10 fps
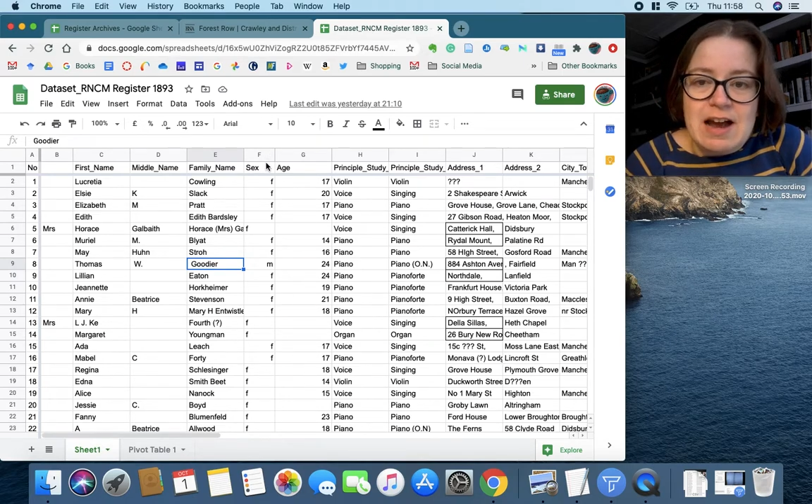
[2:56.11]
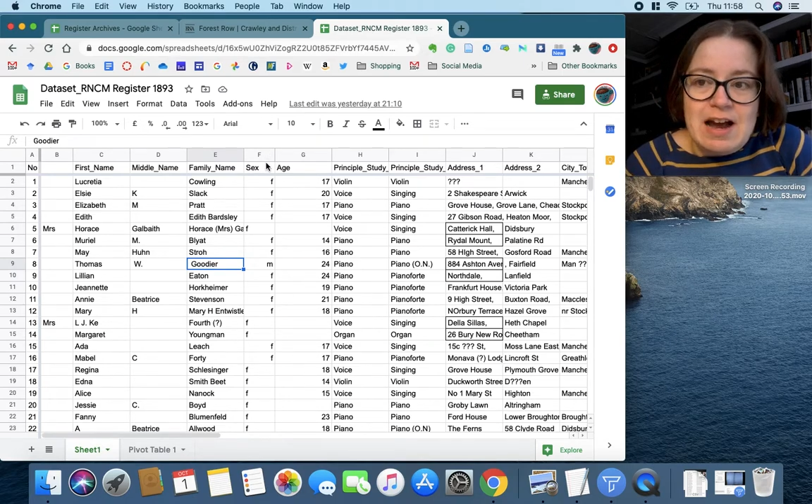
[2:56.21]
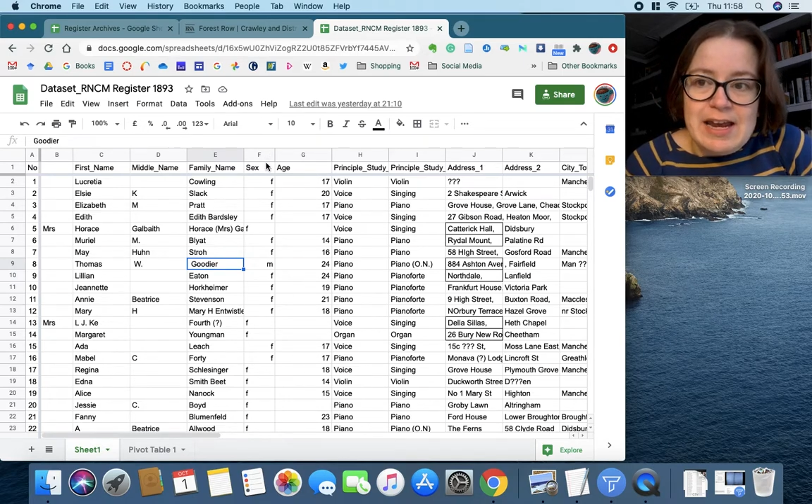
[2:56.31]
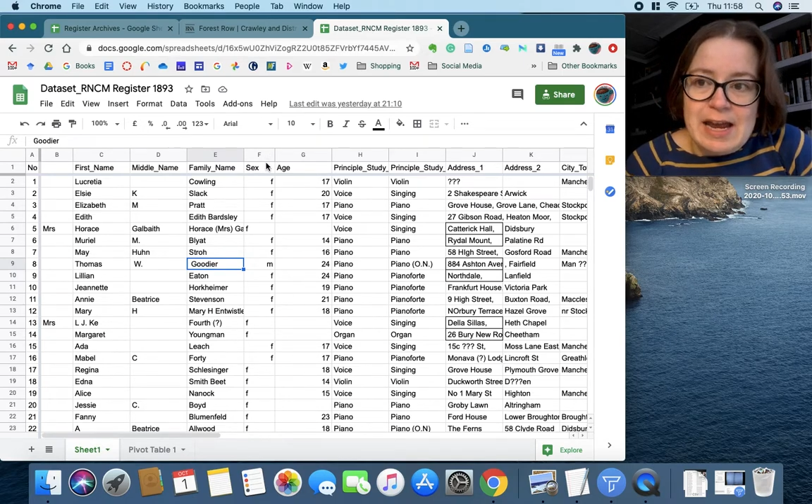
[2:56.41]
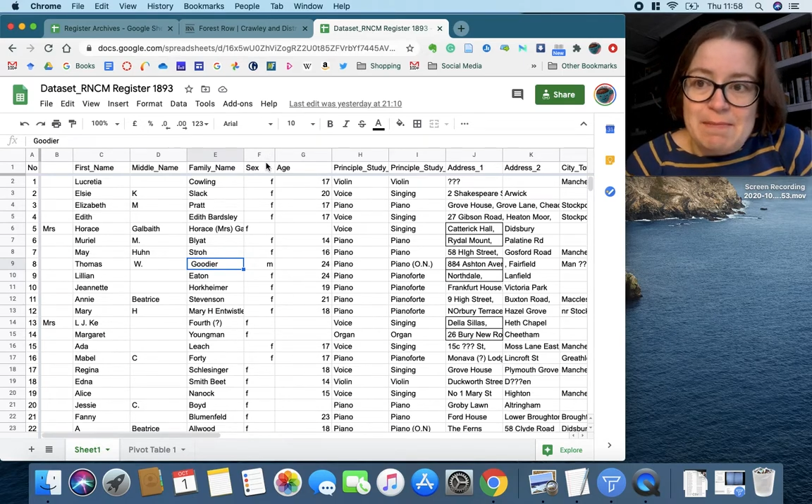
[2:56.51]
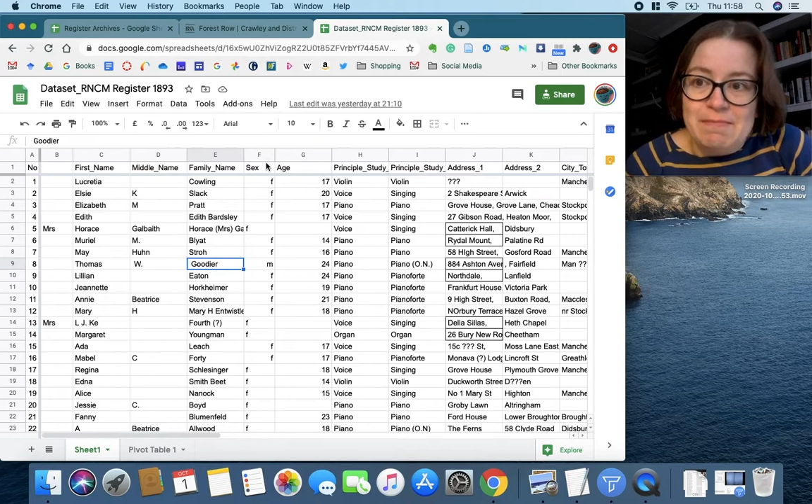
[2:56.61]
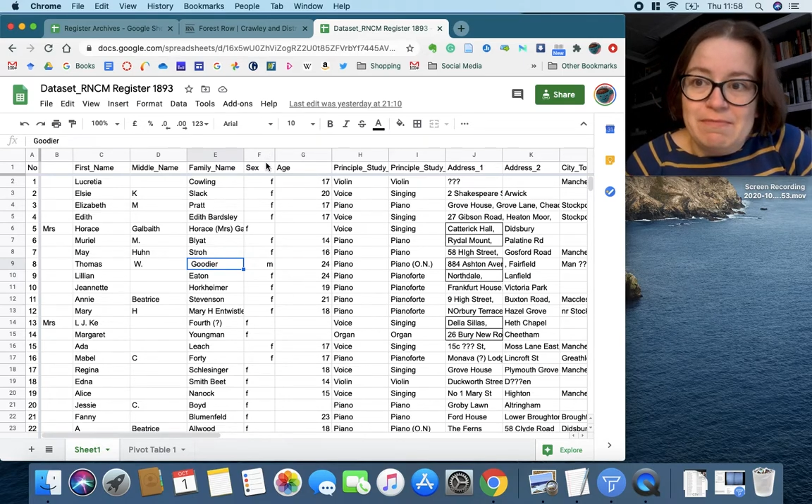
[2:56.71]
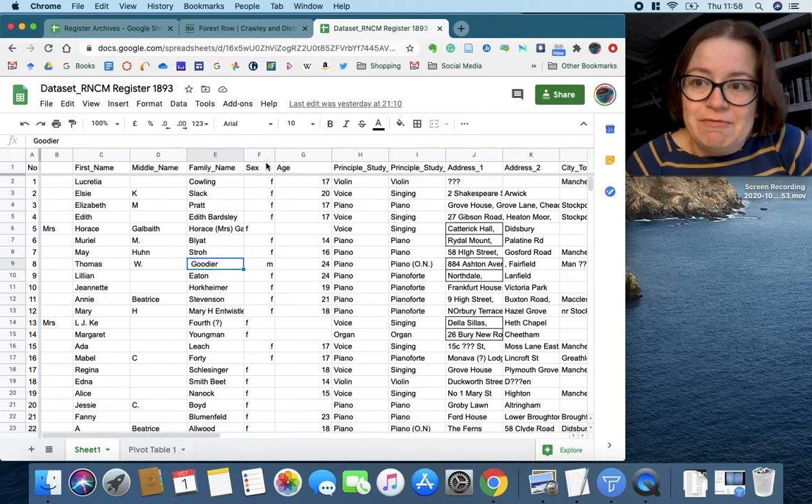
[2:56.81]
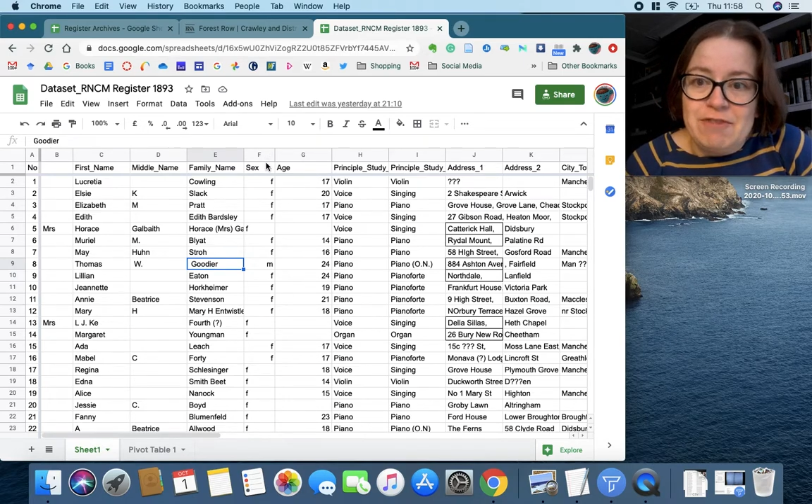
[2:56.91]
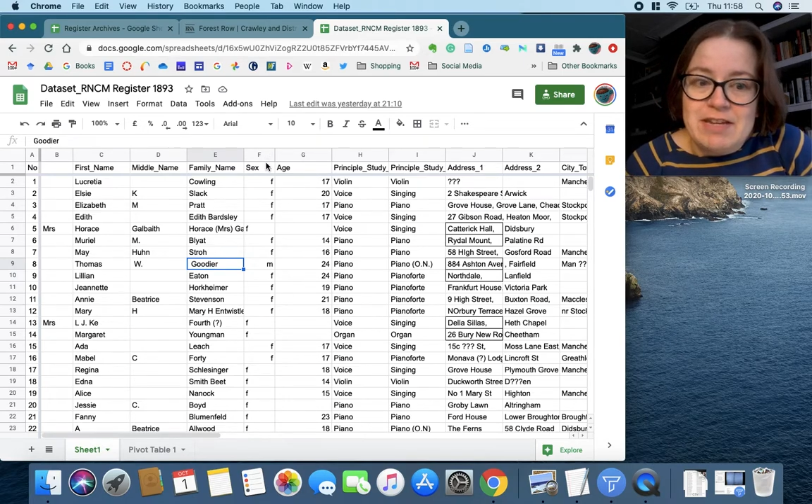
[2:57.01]
I am
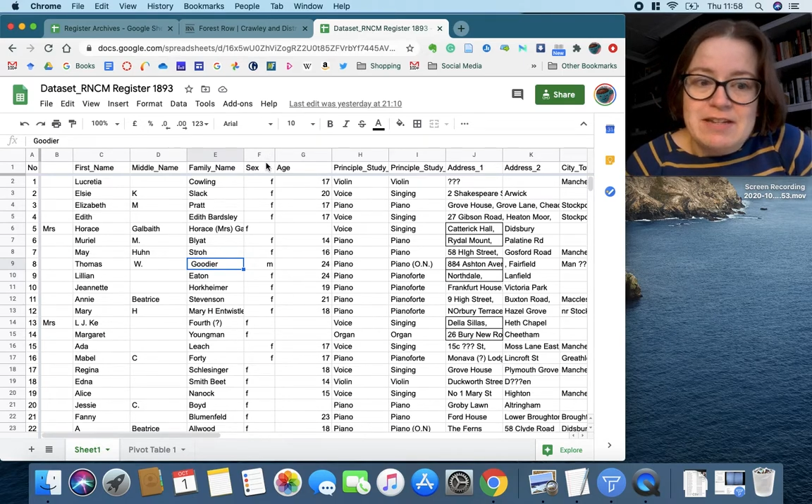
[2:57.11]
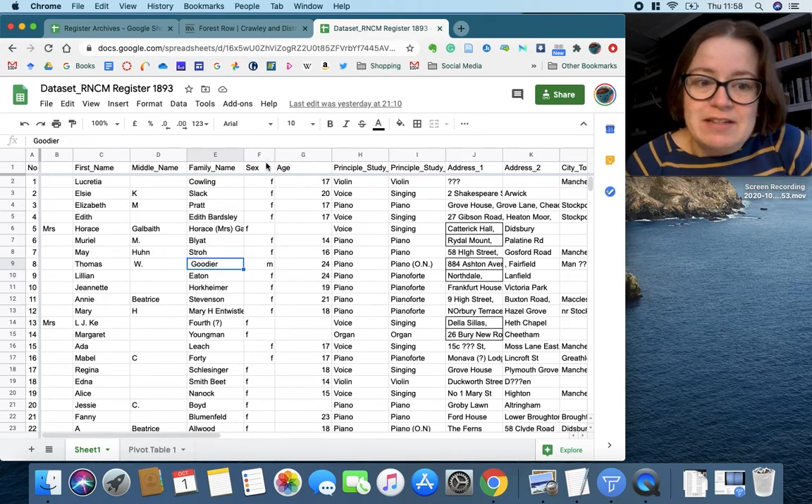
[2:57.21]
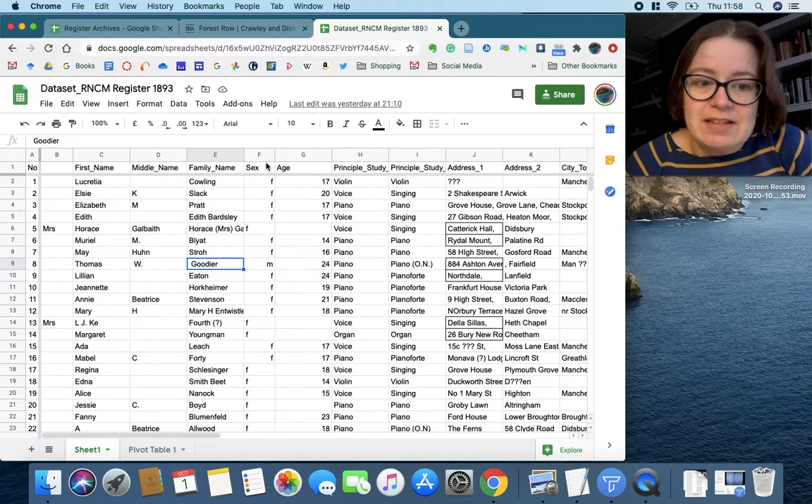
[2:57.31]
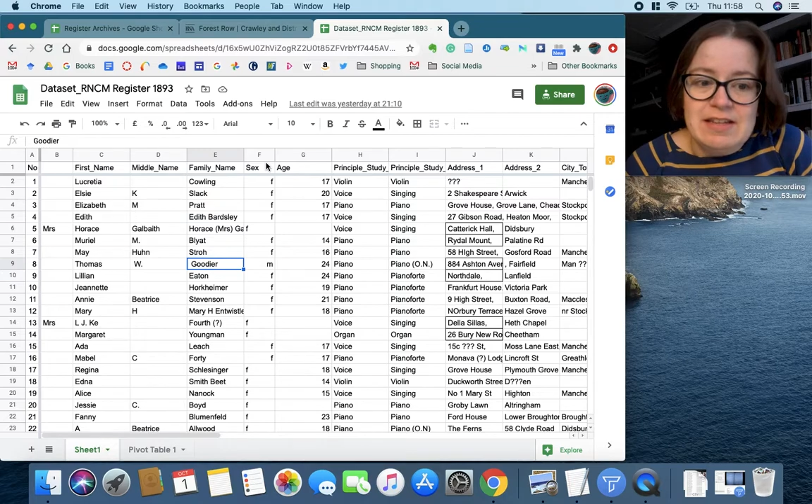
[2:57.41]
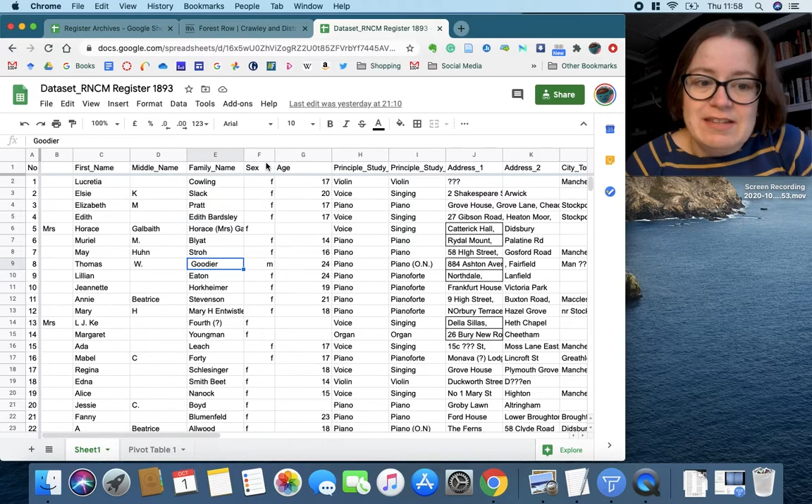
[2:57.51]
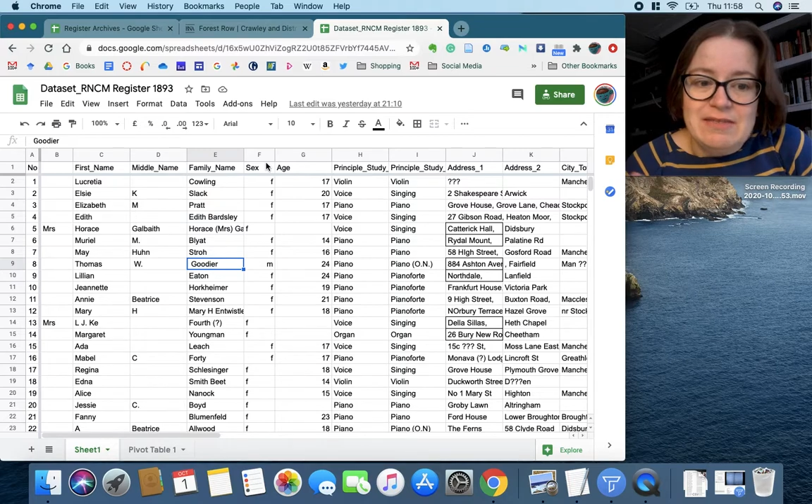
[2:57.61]
reading this.